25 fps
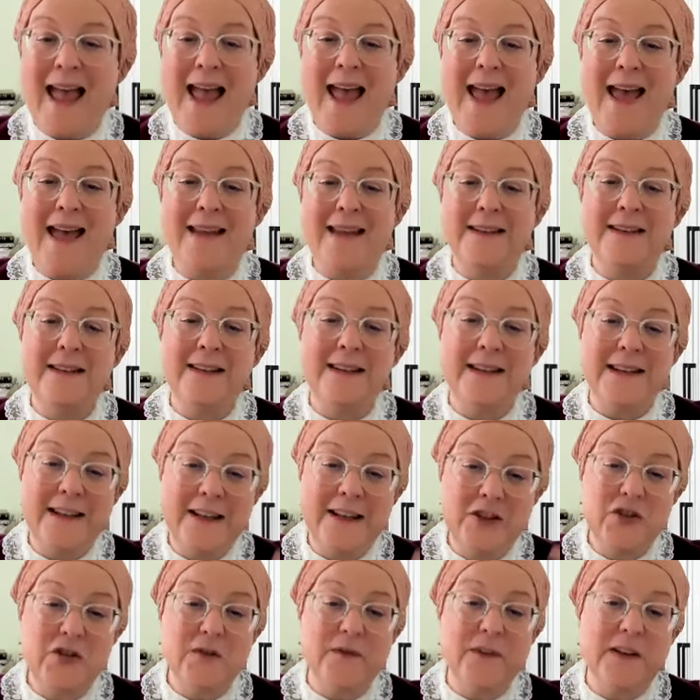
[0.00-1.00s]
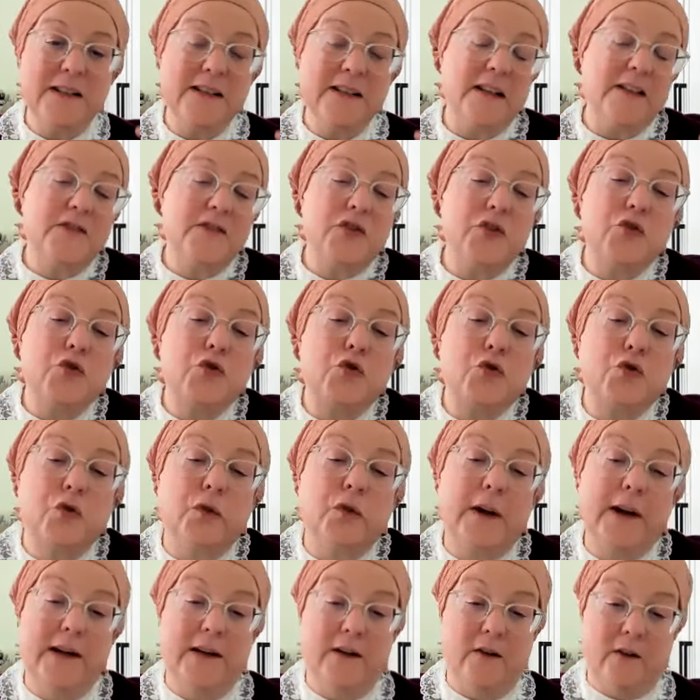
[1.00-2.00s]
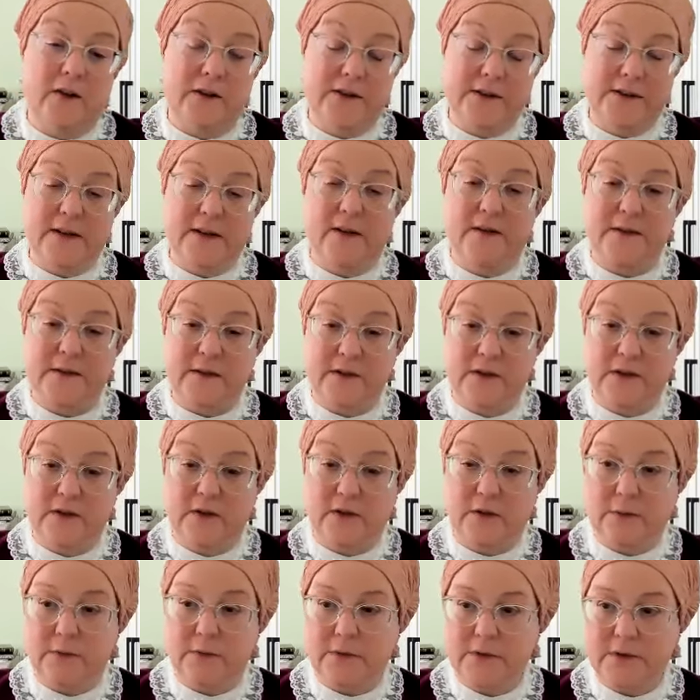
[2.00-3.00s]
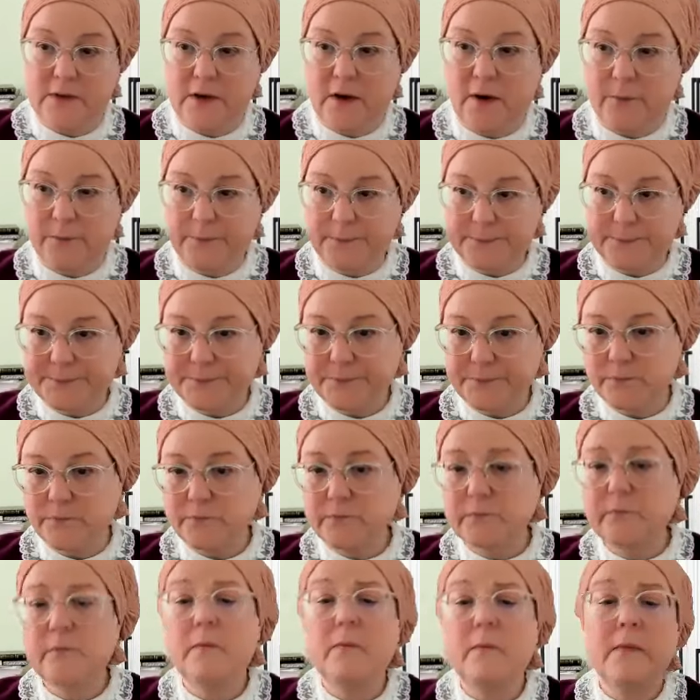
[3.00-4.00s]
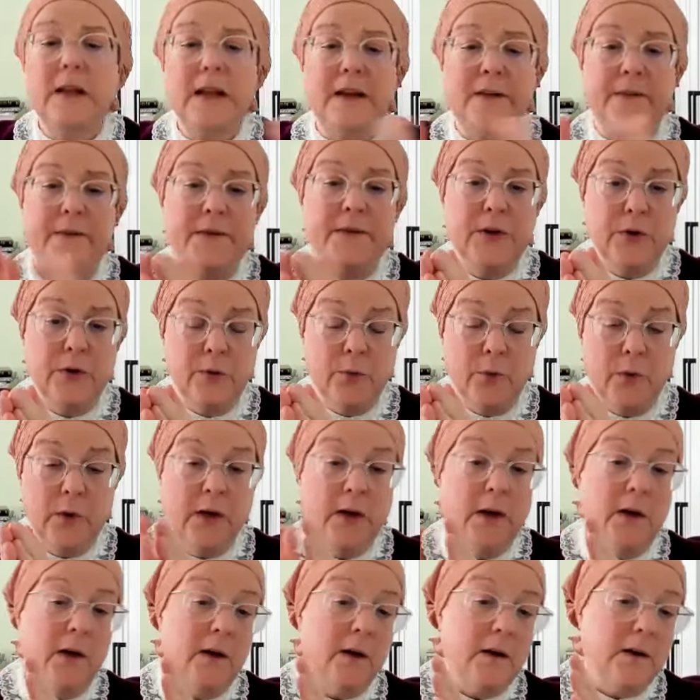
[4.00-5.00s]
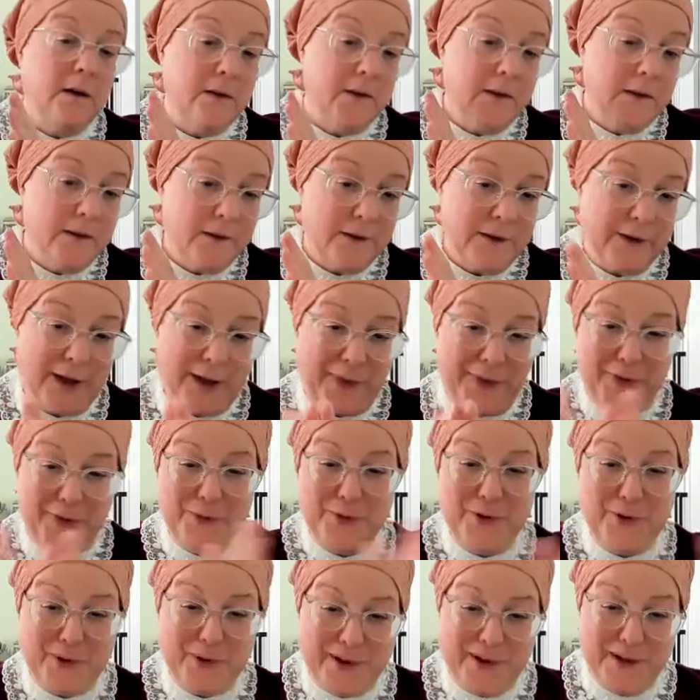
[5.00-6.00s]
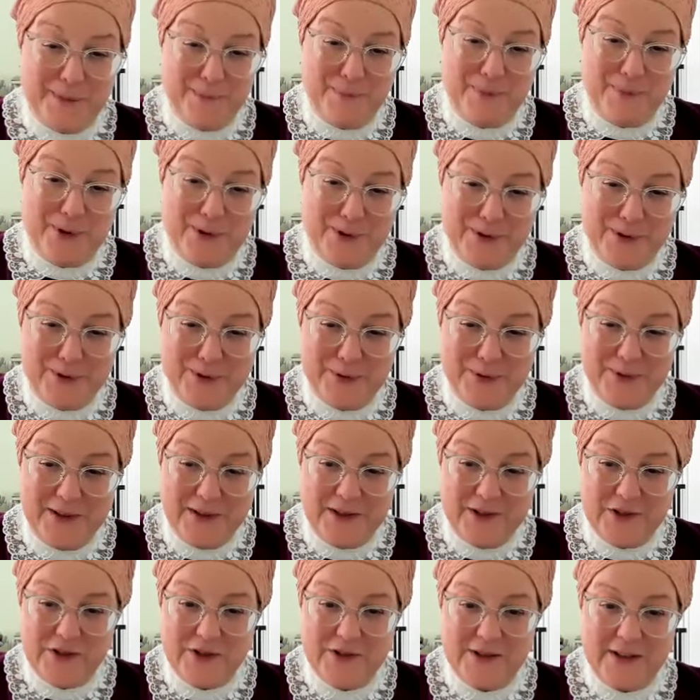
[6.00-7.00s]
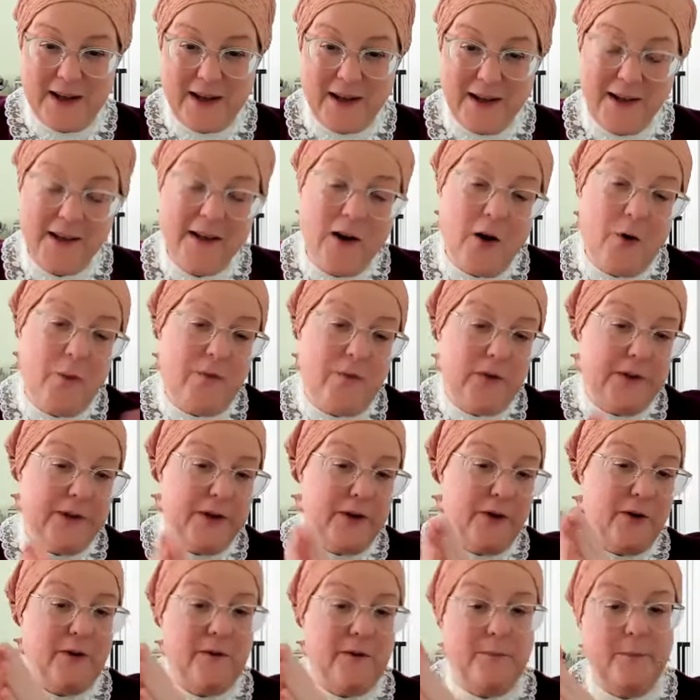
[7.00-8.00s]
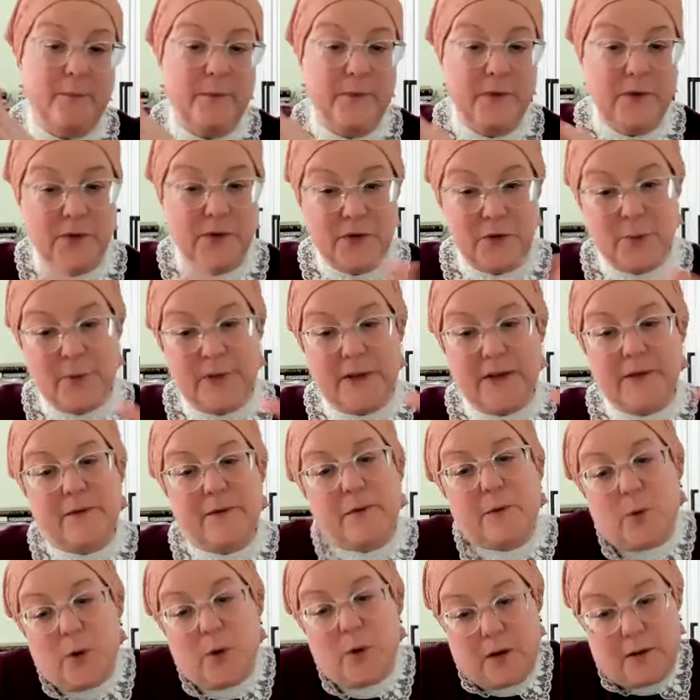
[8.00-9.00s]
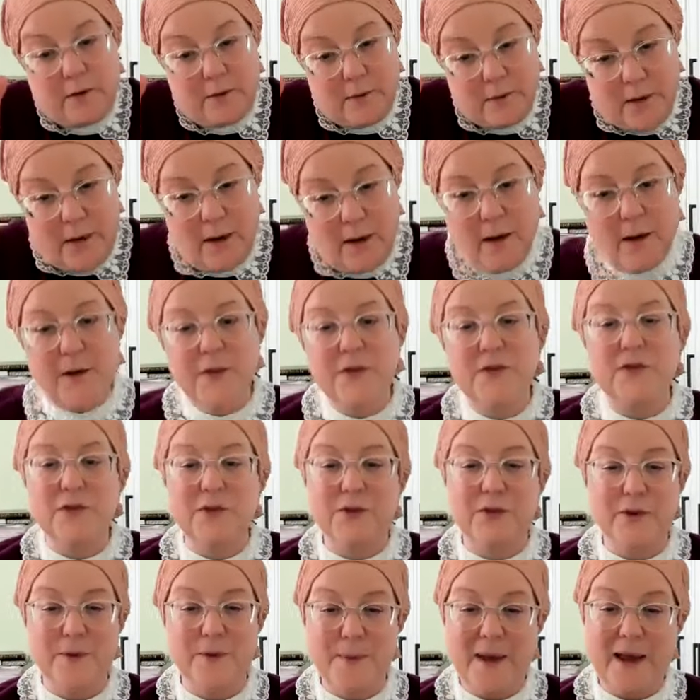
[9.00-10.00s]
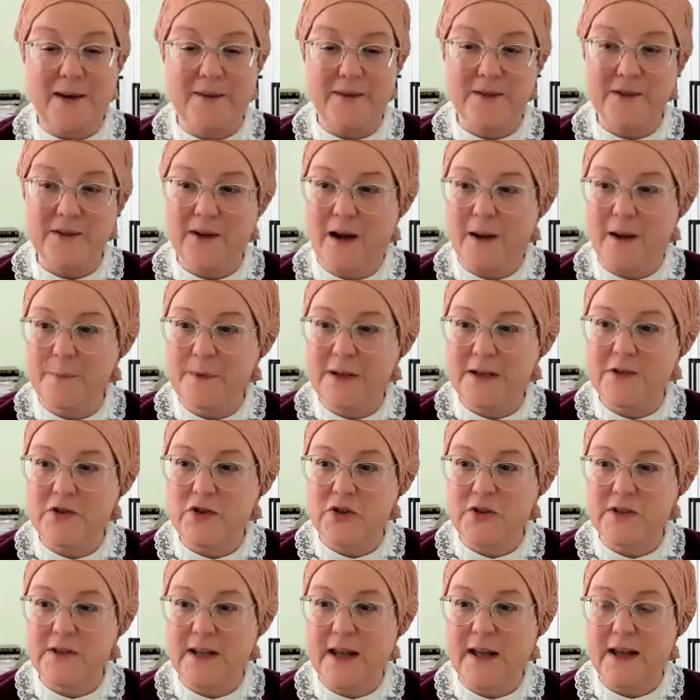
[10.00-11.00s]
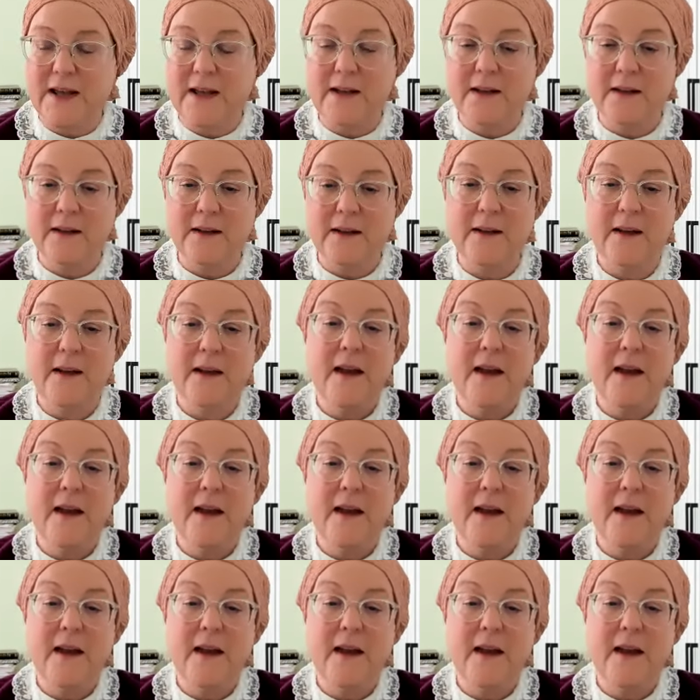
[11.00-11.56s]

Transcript: and each of us has to train ourselves to do. So if you get through your Hitbodedut each day. Hopefully you're doing it for a certain amount of time each day.